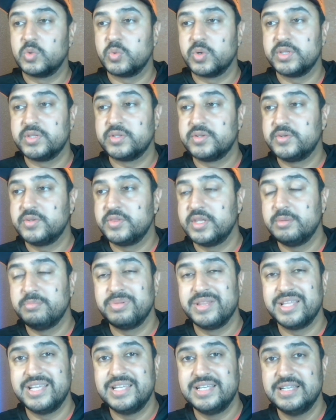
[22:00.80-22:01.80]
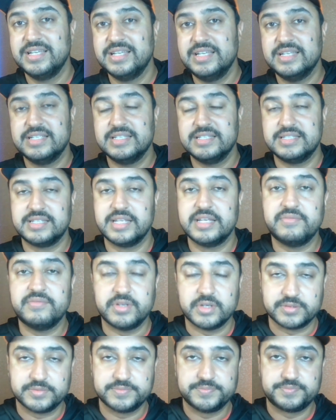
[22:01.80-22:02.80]
or whether they play
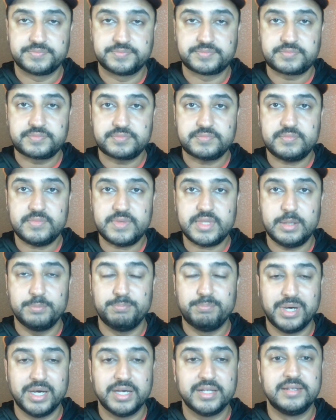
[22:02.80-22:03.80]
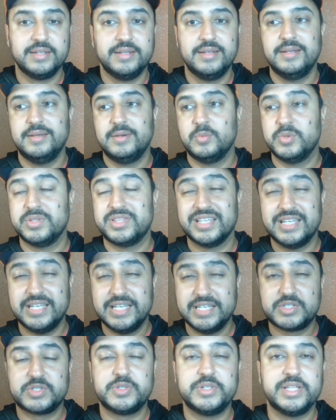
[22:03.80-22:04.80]
Xavier. But with the
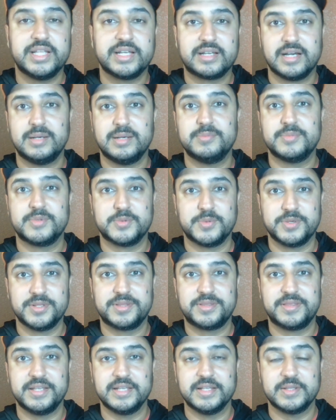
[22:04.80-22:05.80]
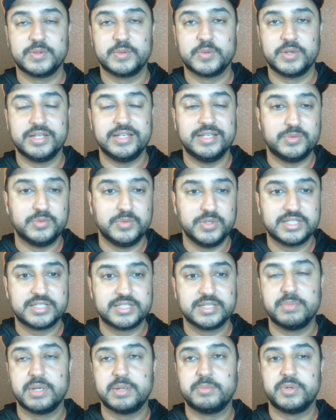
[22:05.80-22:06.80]
history that comes with Illinois in
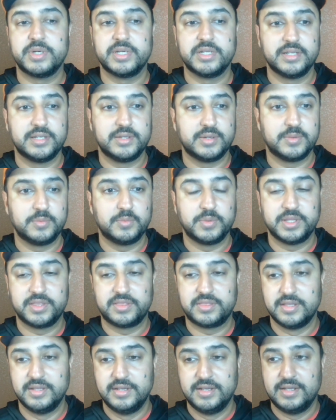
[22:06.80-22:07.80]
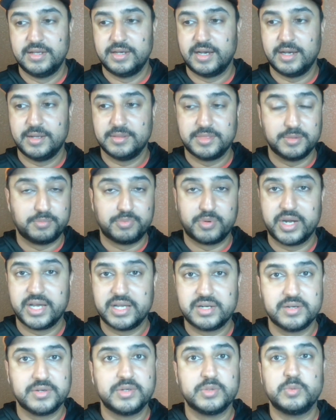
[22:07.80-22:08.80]
recent memory, with the
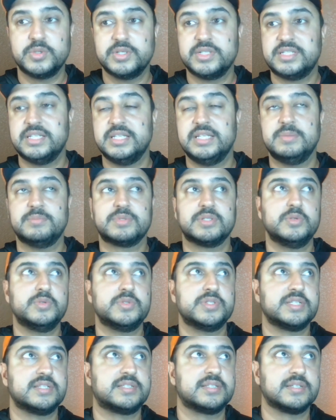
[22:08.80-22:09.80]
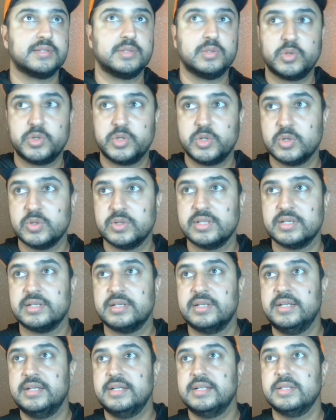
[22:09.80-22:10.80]
Brad Underwood teams losing to
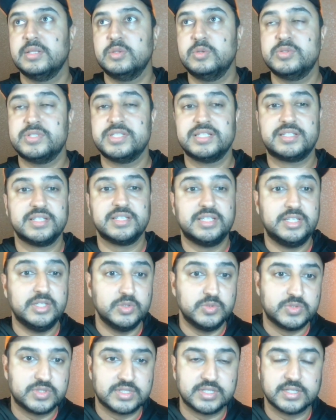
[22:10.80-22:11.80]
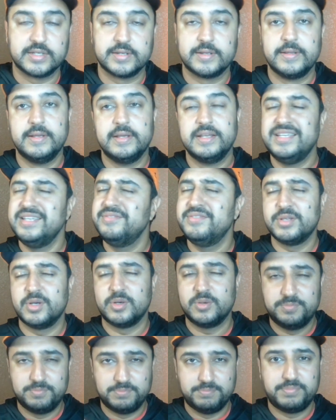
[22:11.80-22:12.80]
Loyola, losing to Houston, even
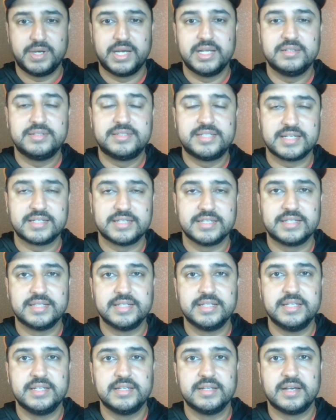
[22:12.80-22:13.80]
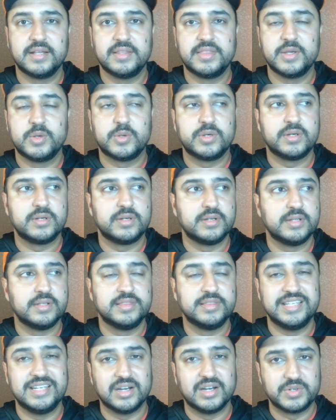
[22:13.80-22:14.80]
though technically they were
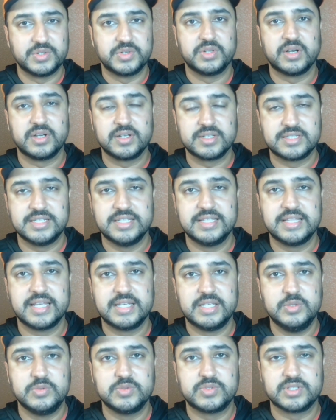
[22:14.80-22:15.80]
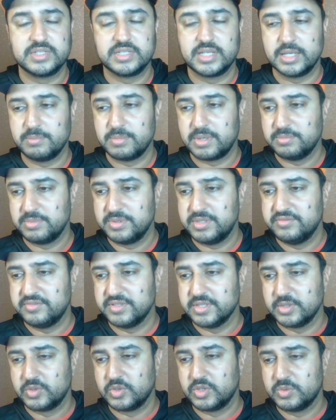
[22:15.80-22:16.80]
the underdogs in that Houston game. I
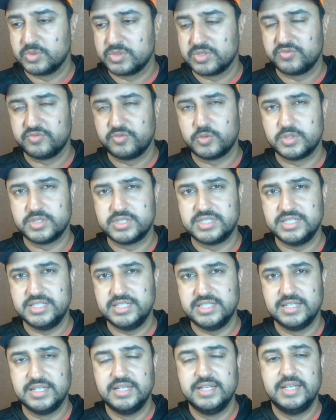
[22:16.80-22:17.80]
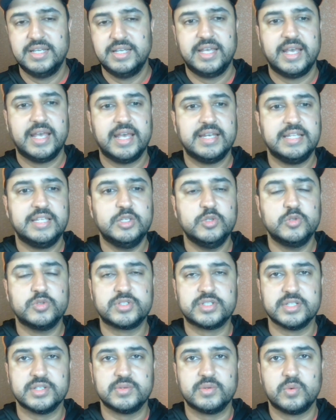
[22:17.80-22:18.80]
believe Illinois was a 4 seed and
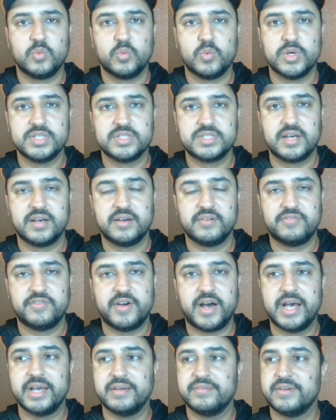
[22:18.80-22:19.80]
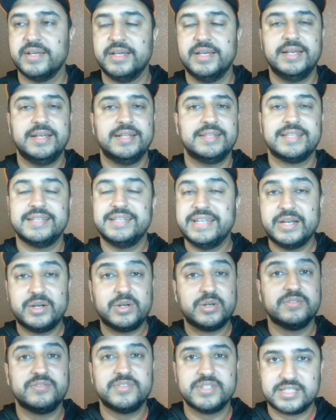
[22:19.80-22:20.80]
Houston was a 5. The
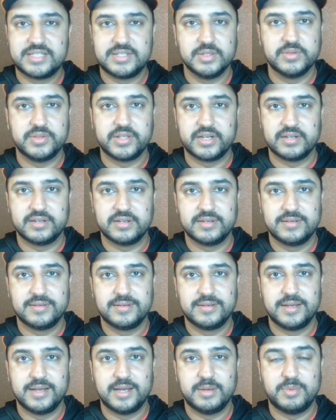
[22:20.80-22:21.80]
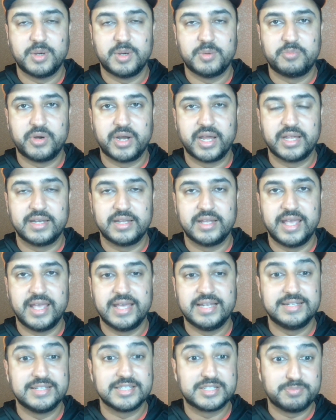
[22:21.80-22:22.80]
narrative is still there about Brad.
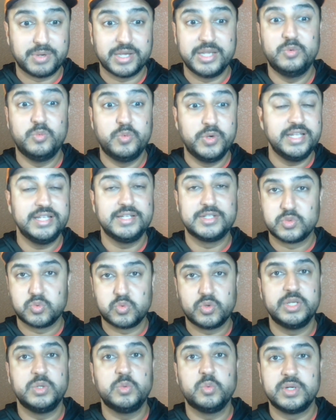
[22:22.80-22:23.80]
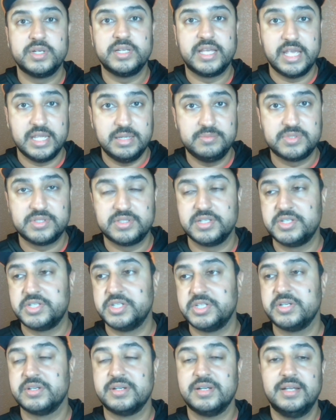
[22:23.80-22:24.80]
And despite winning 21 games
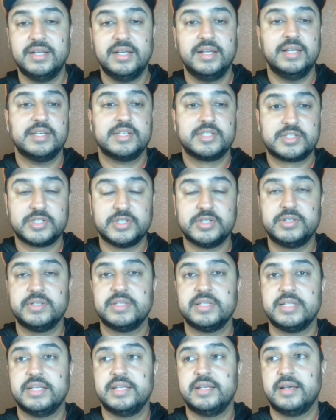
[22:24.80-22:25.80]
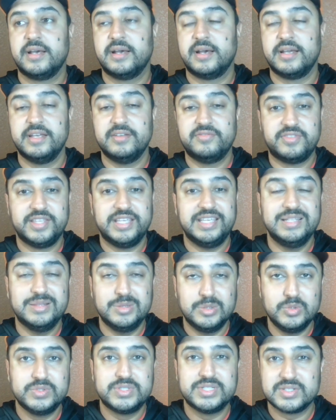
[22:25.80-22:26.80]
this year, certainly if he
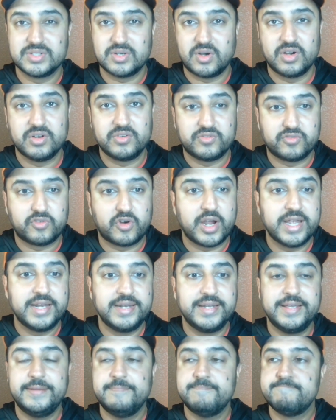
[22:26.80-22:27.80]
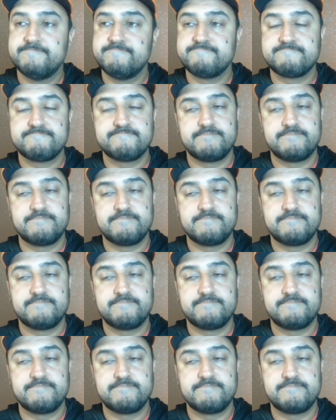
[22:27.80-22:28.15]
loses on Friday,